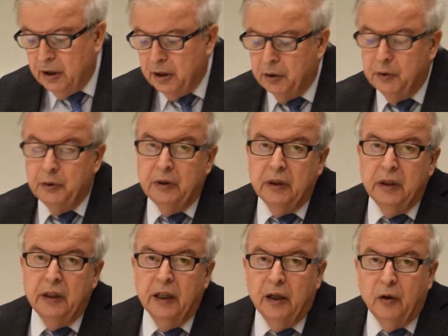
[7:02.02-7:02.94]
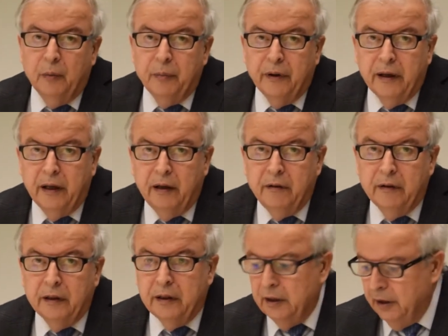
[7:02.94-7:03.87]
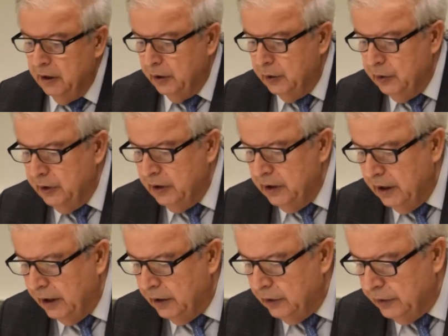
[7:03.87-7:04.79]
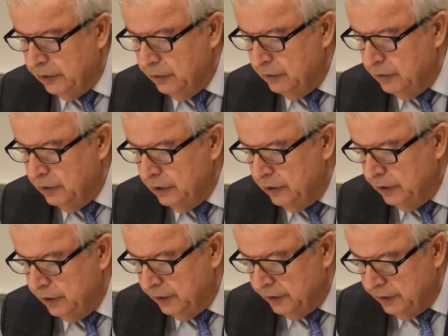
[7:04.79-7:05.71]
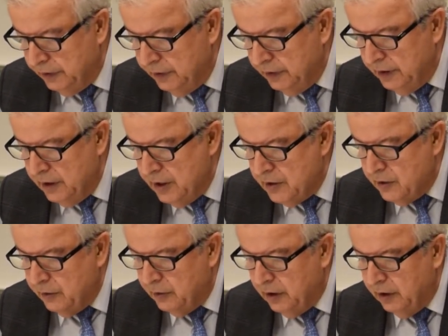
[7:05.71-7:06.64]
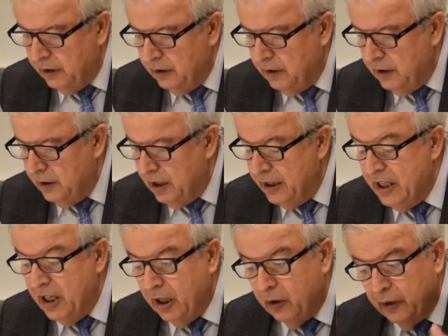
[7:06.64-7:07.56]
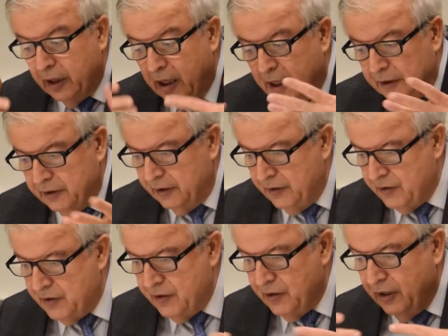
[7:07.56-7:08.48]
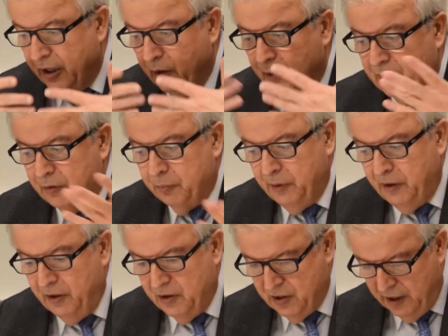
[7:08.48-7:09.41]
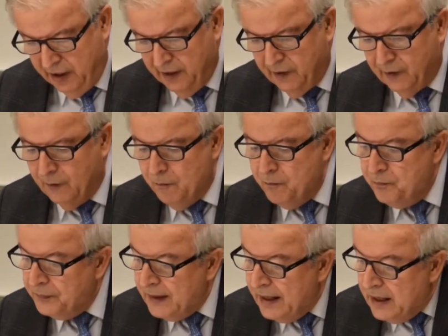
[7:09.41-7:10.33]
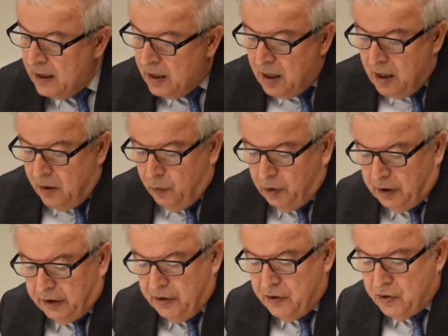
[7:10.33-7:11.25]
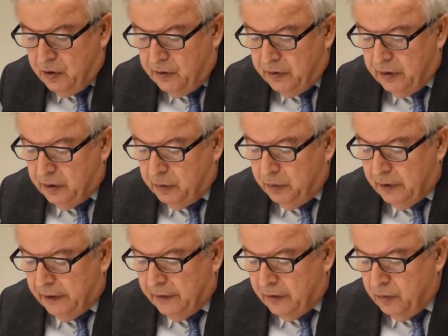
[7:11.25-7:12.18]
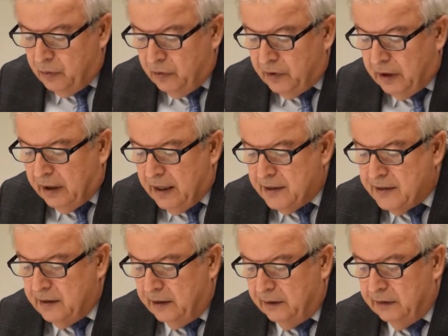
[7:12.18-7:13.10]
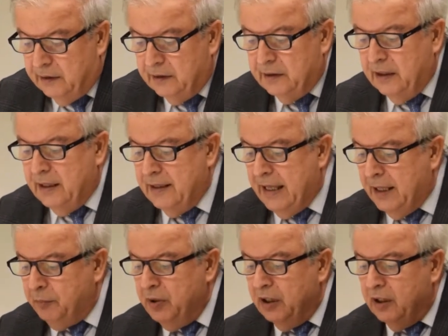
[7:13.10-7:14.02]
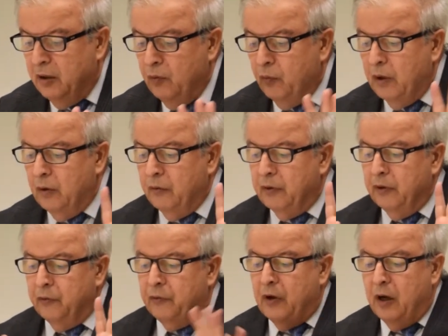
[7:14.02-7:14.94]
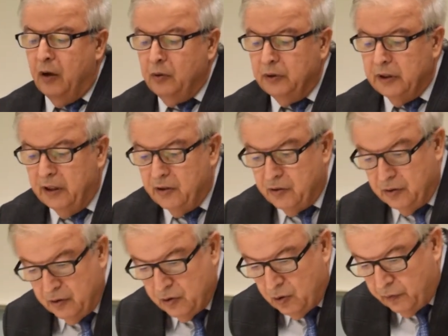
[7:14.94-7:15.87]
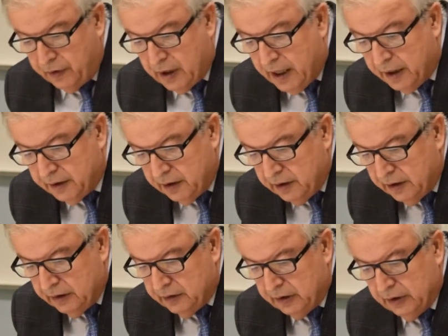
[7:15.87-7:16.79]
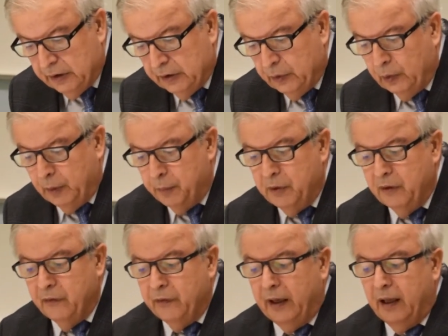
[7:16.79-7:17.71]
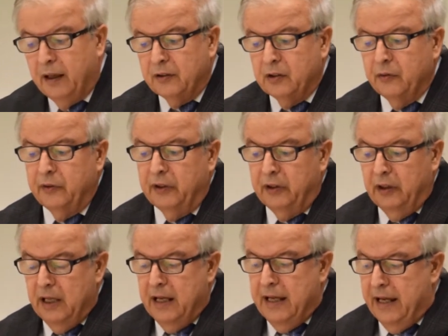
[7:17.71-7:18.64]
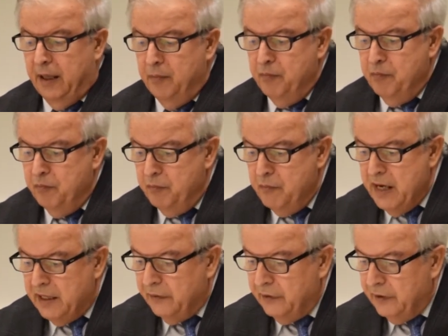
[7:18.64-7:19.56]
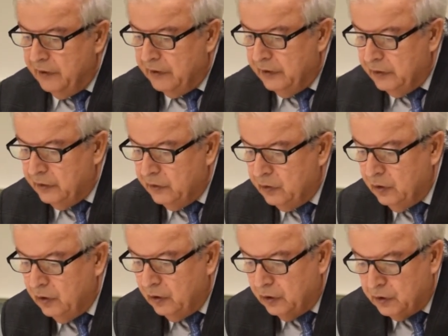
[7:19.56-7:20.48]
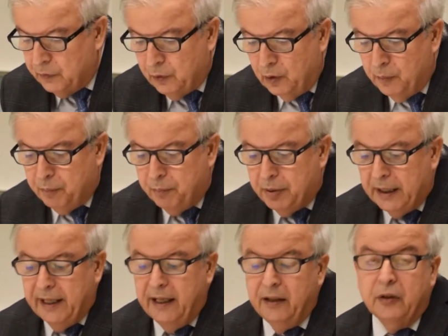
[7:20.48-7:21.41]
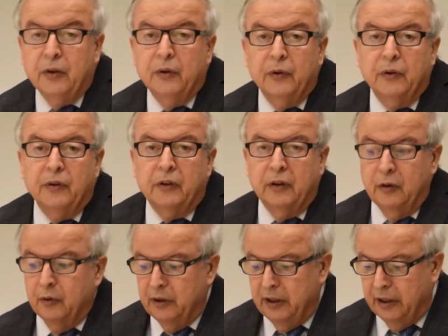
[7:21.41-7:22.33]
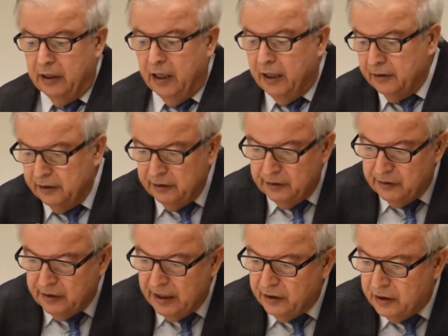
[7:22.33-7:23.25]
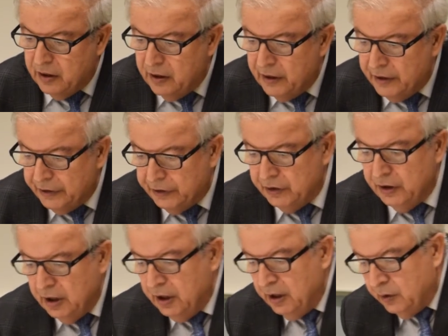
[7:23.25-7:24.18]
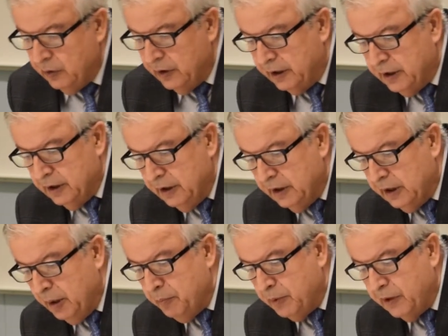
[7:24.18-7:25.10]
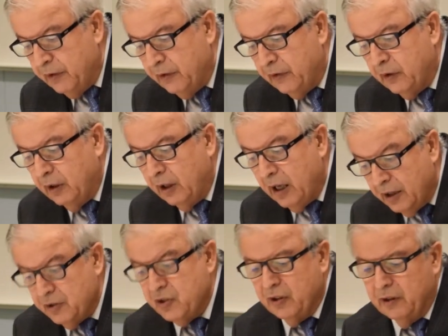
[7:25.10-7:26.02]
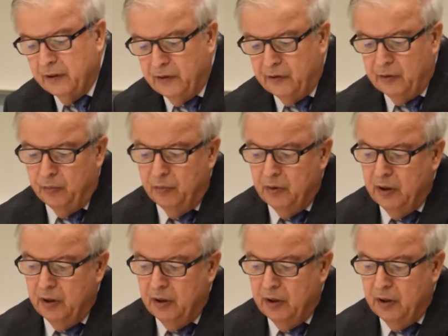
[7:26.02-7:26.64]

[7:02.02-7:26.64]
good in our behavior, good in our word. So in our utterances, in our speech, yes? What concerns the dualism of Zoroastrians, that became one of the foundations of continental European philosophy and metaphysical thoughts from Plato through Descartes and Kant to the contemporary structuralism